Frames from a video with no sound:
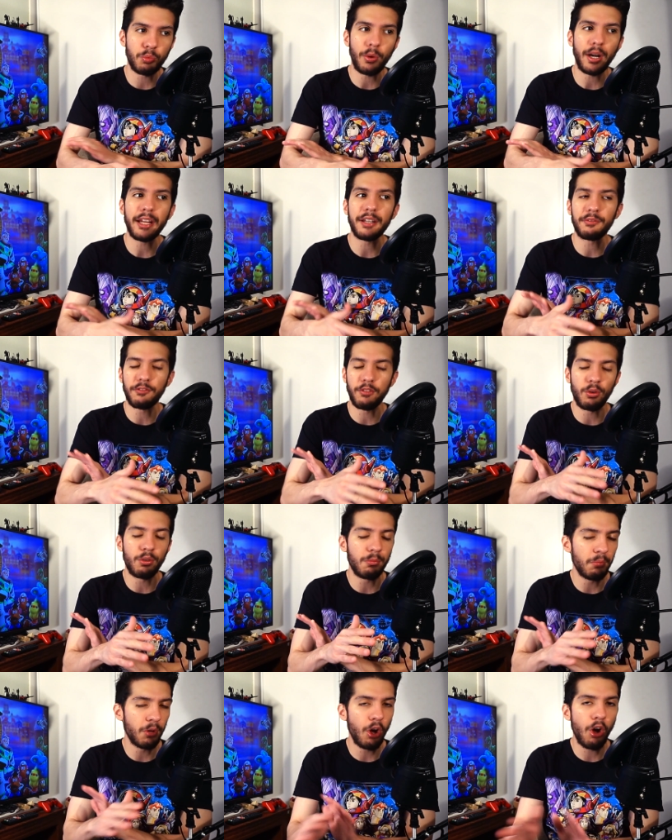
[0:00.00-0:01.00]
right
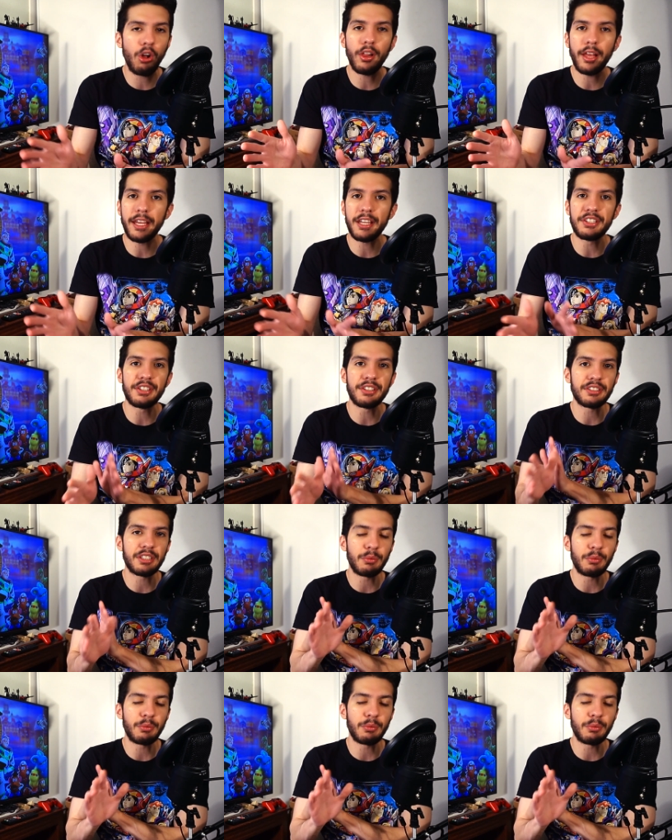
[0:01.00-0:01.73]
for all ages,